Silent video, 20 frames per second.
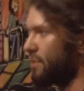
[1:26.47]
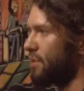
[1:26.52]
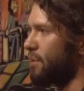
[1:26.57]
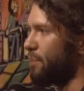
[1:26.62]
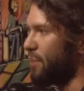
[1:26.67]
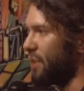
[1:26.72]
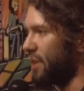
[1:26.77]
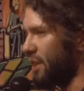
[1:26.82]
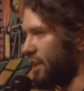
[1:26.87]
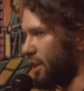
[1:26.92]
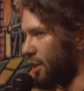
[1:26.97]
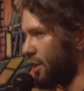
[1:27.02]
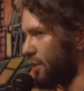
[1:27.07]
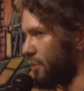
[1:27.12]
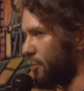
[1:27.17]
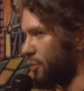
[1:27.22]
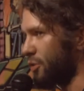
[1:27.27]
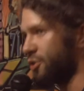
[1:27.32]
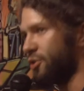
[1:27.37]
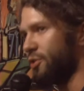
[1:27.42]
depending
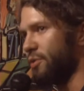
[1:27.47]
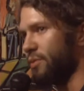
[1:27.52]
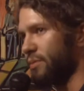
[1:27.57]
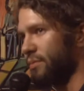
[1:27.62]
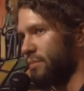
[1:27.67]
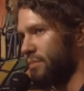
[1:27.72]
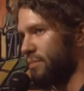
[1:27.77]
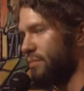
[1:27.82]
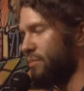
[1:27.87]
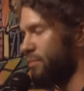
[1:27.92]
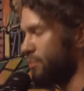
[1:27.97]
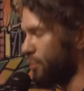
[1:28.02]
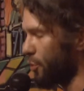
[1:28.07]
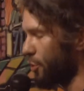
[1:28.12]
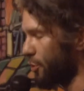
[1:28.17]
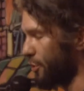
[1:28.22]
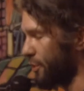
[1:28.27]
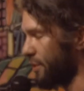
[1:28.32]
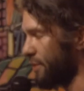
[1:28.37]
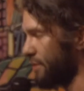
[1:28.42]
on what you're
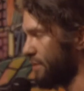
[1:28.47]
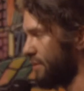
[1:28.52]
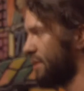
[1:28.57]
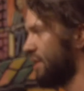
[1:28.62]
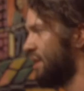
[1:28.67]
brewing.